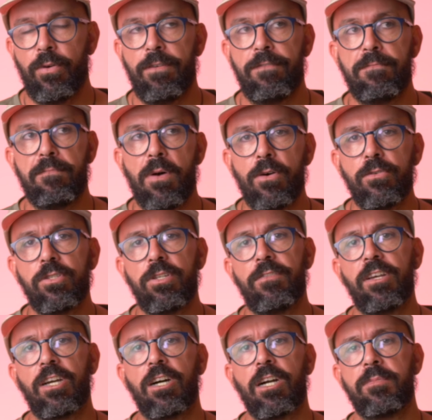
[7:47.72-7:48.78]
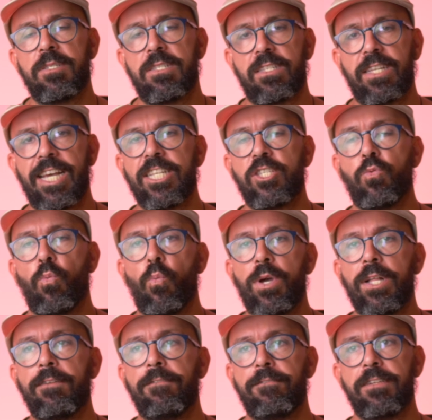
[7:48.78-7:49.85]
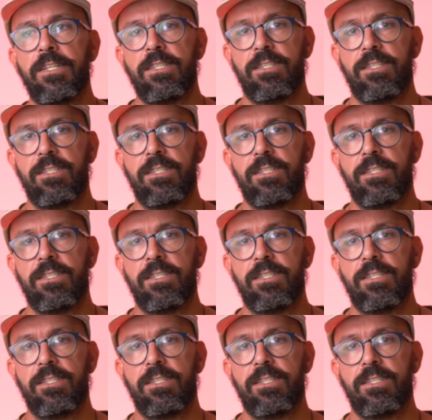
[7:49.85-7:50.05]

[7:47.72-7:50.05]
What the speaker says: if most of the carbon skates will feel